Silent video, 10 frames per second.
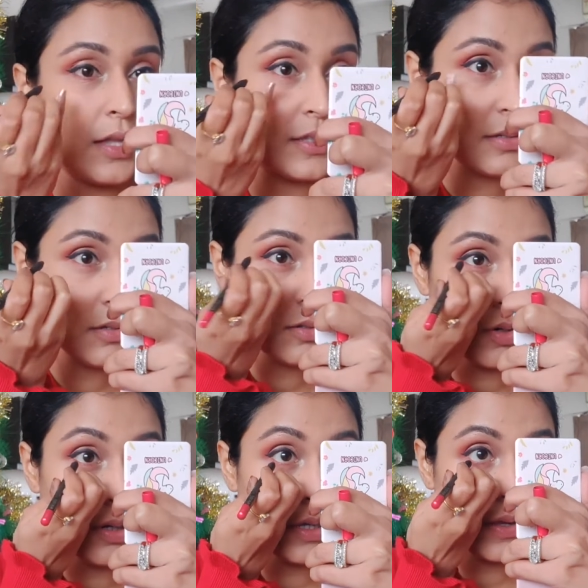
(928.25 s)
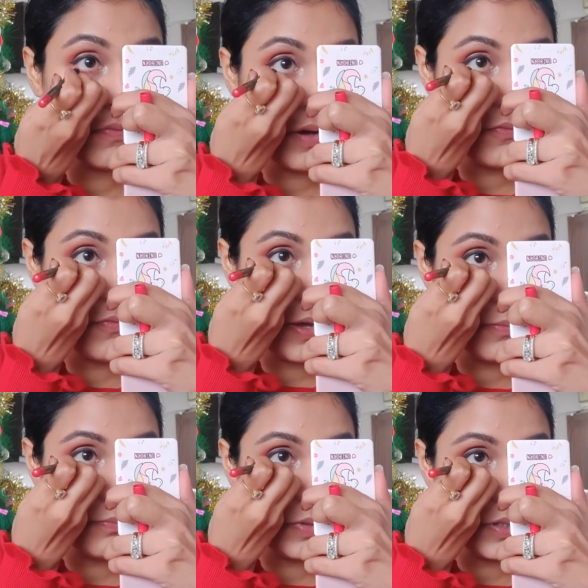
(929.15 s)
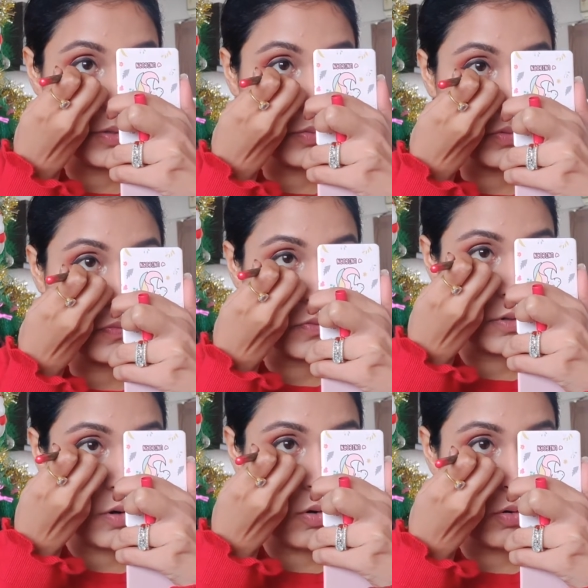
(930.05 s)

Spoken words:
This is gonna give a very beautiful